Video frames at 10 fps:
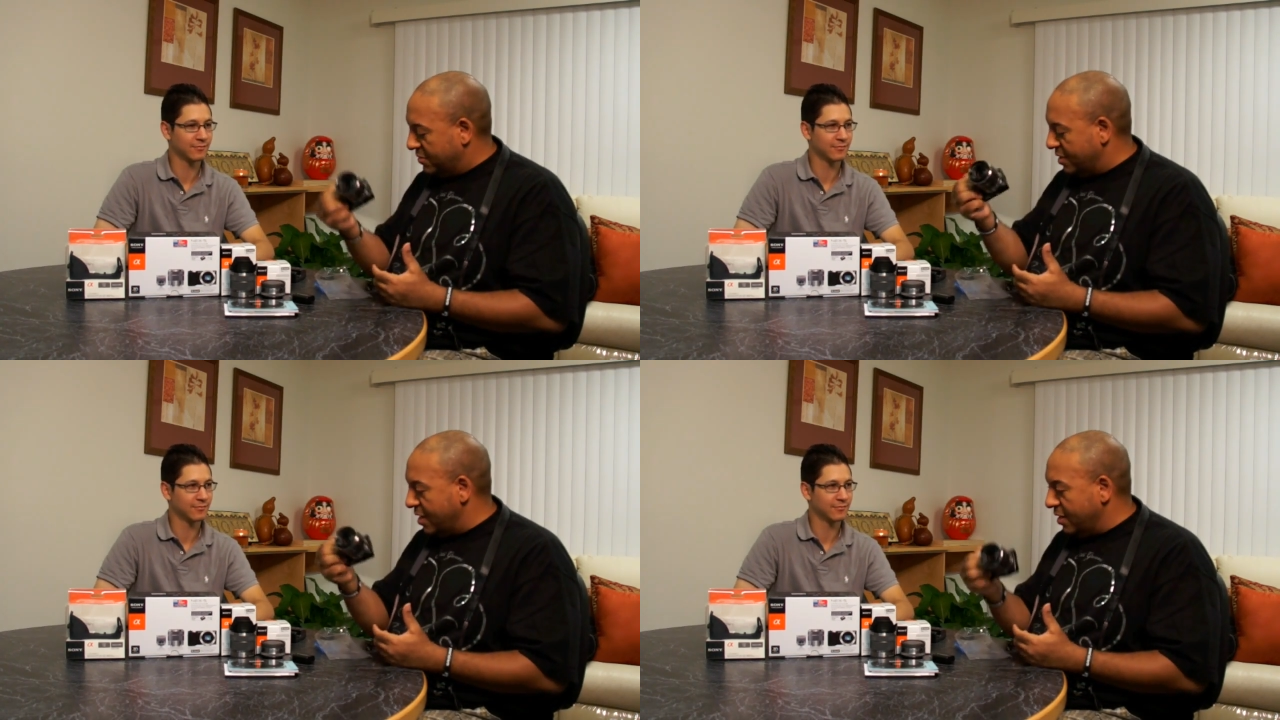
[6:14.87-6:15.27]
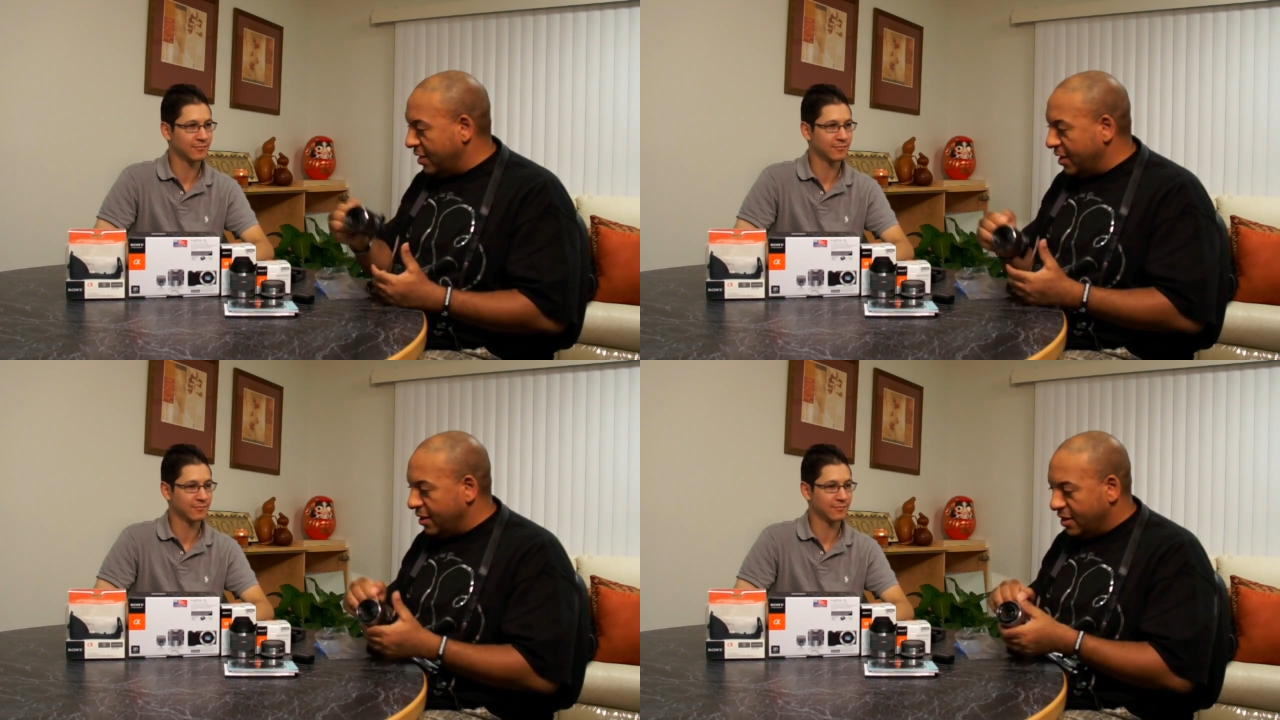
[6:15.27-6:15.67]
Speaker 1: Kind of
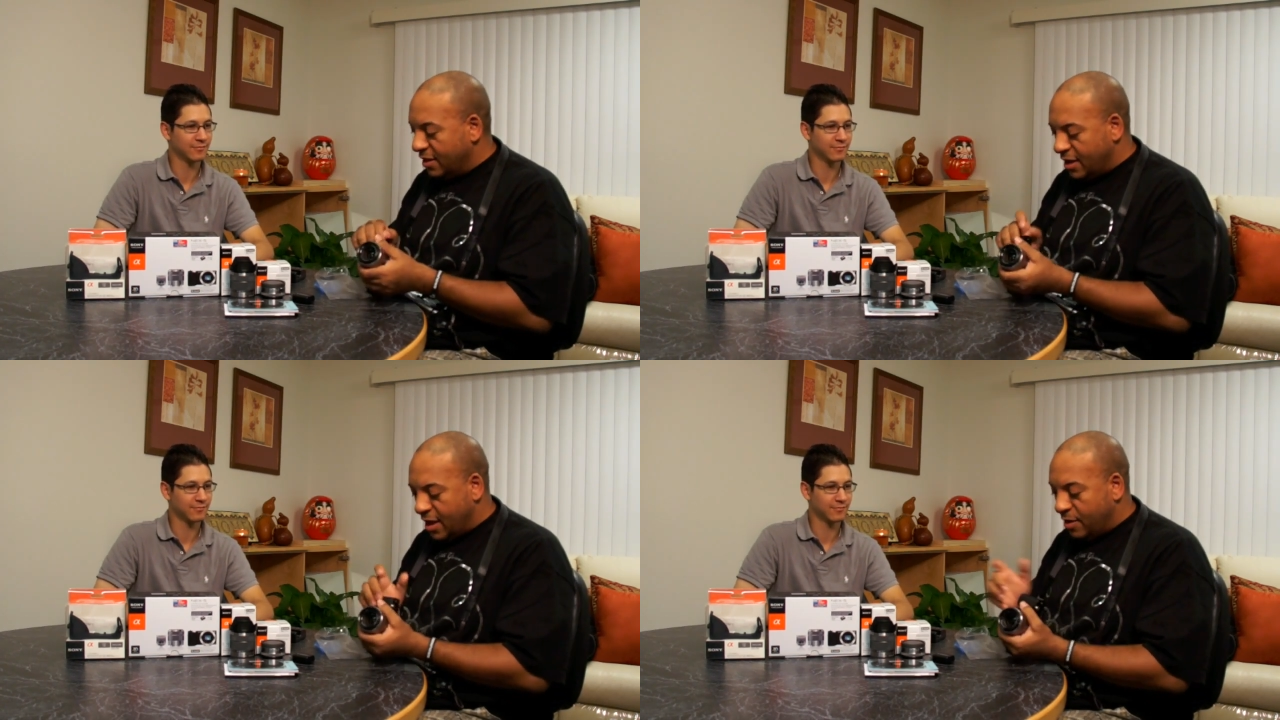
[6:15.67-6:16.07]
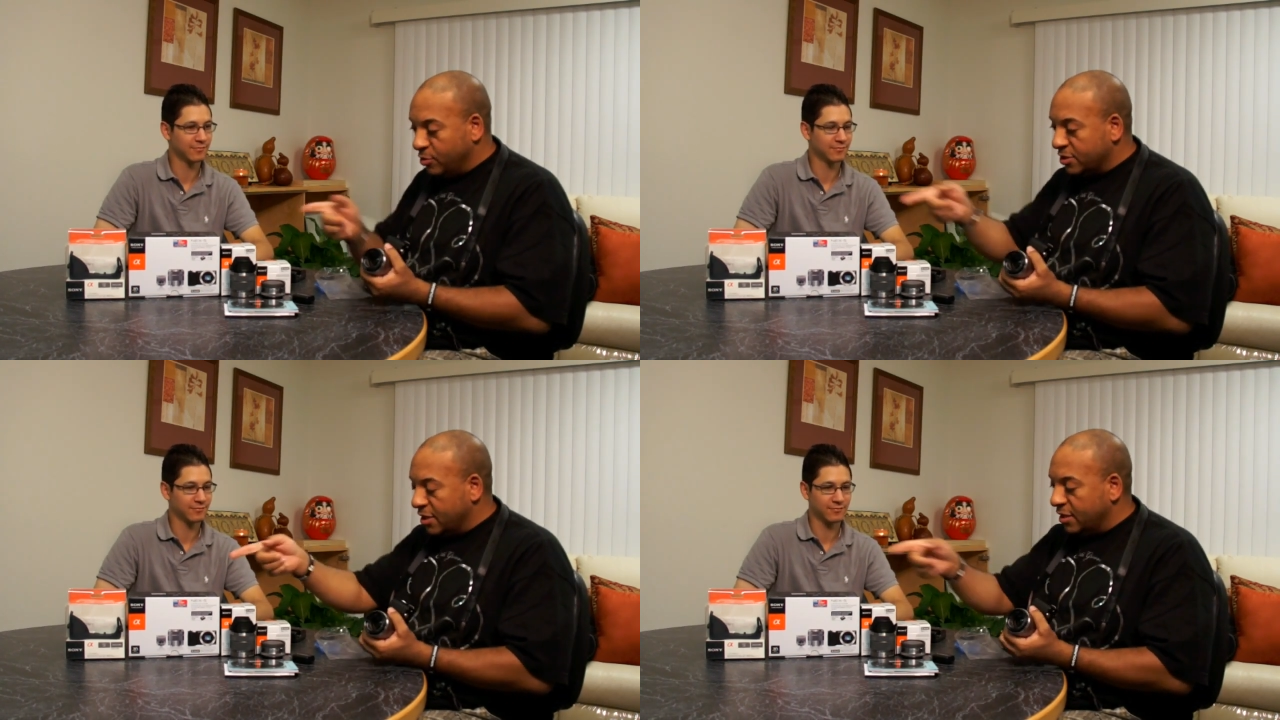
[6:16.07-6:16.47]
light. And
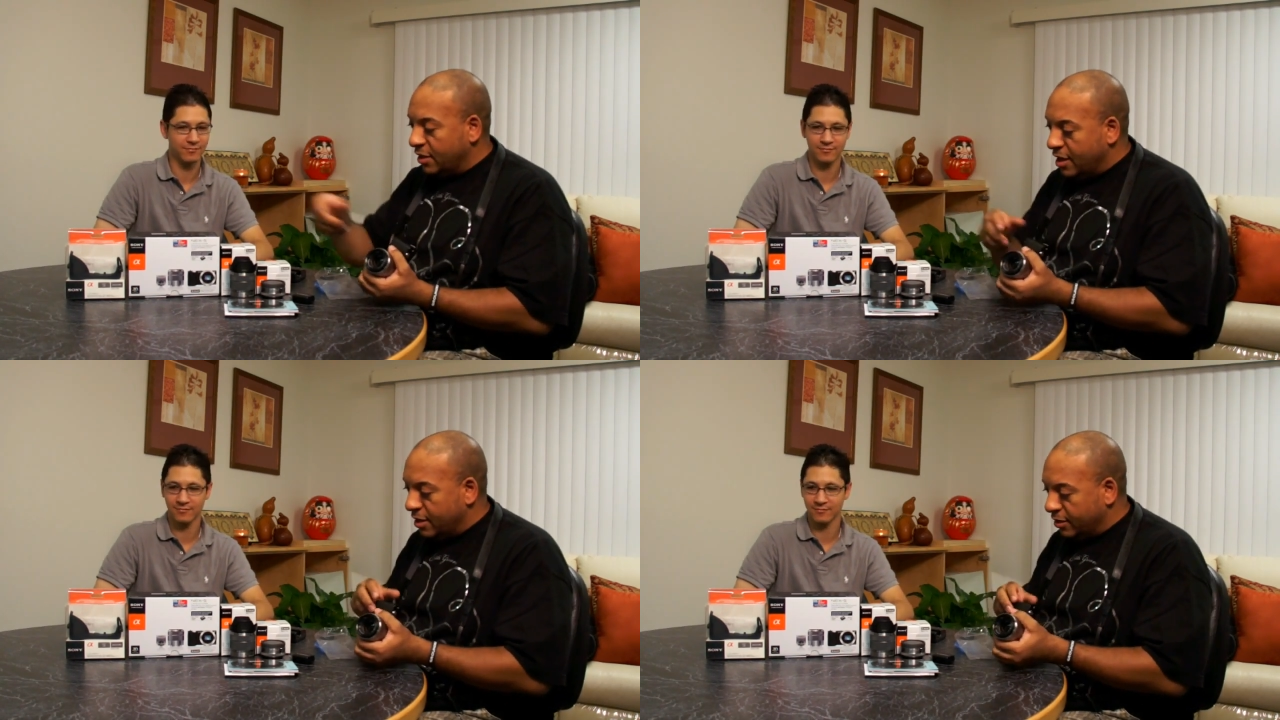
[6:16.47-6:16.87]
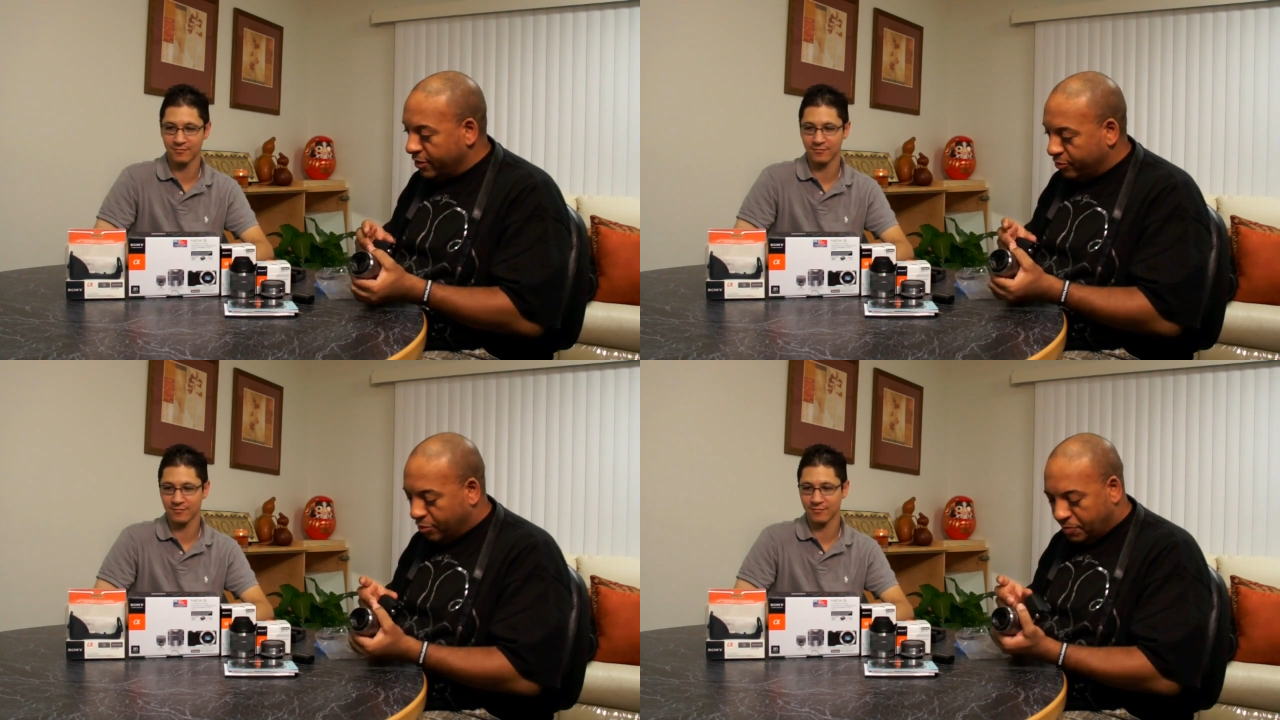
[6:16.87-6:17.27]
what's the
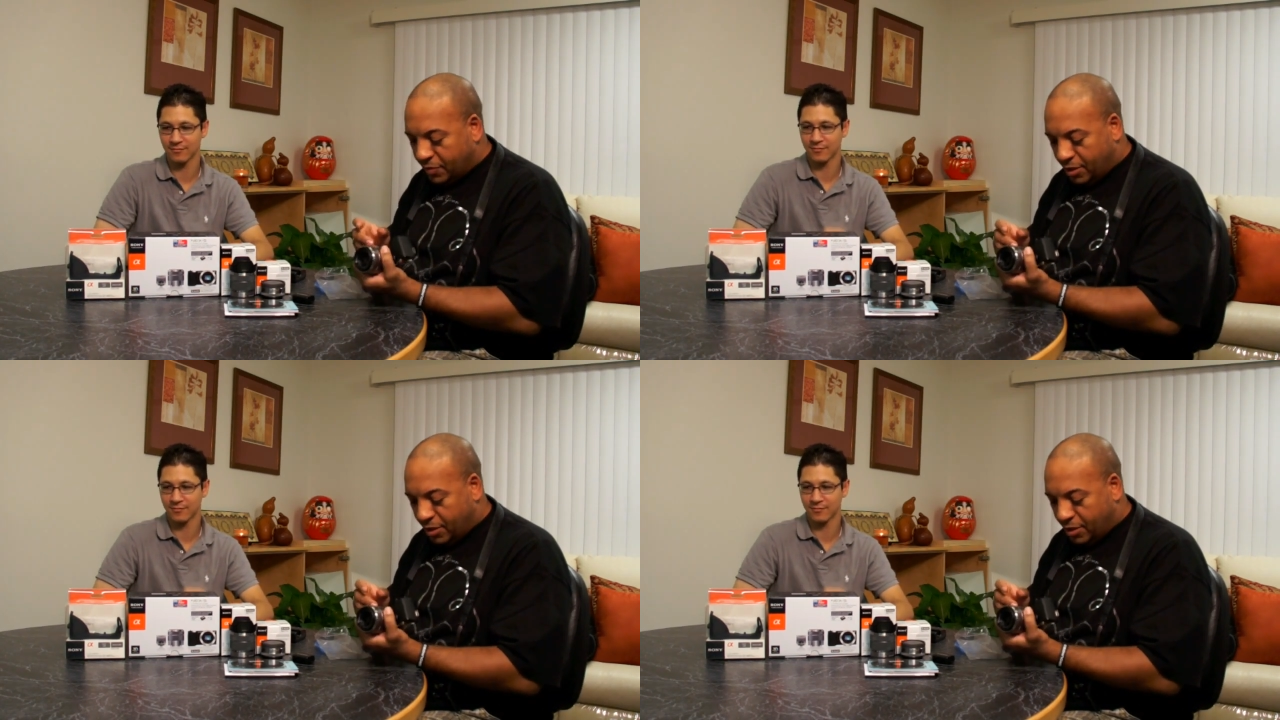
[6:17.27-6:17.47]
leather grip